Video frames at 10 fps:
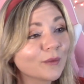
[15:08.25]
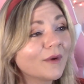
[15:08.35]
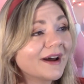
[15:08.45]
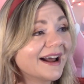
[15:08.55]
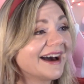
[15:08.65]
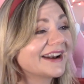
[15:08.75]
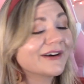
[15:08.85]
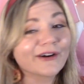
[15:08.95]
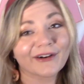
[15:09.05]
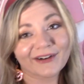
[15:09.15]
What on
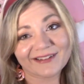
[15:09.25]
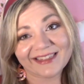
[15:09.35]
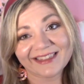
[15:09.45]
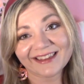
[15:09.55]
earth?